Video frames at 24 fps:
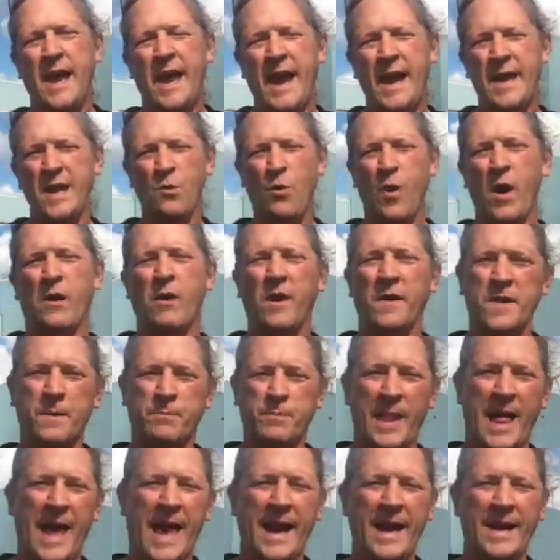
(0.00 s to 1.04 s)
anywhere on the
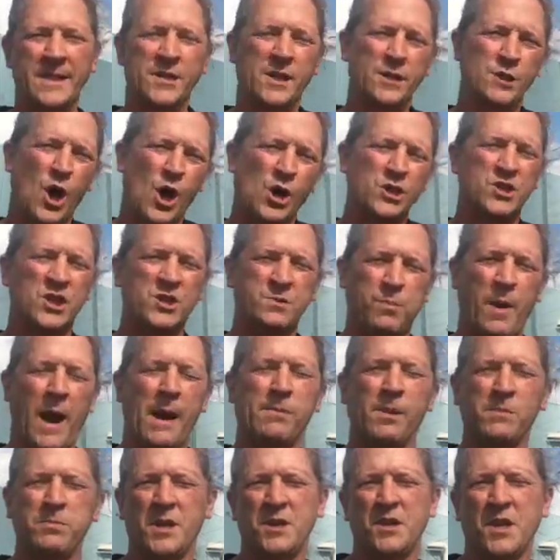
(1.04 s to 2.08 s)
planet, the largest
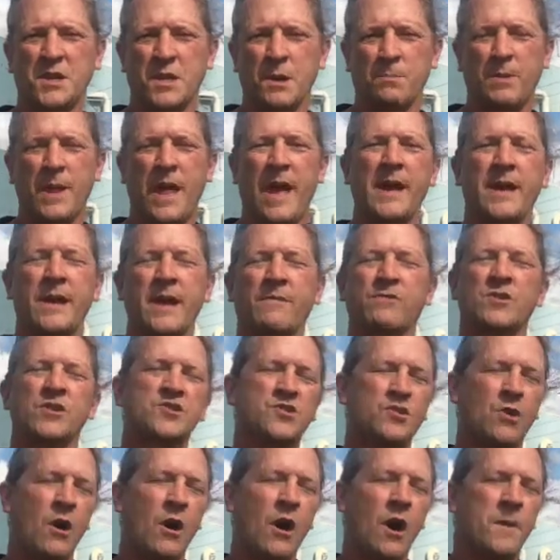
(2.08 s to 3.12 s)
probably that the planet ever
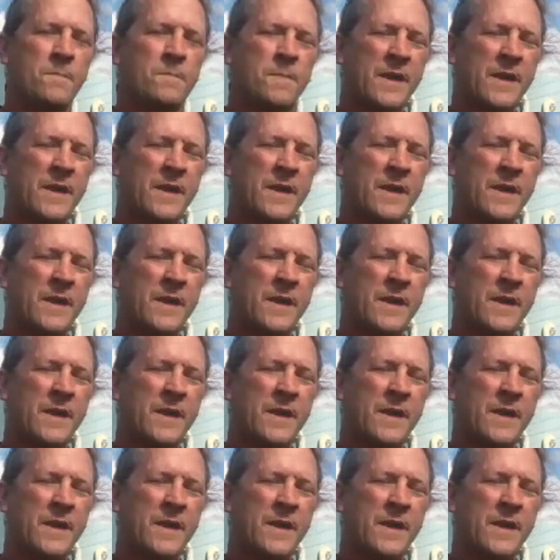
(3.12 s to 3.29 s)
saw.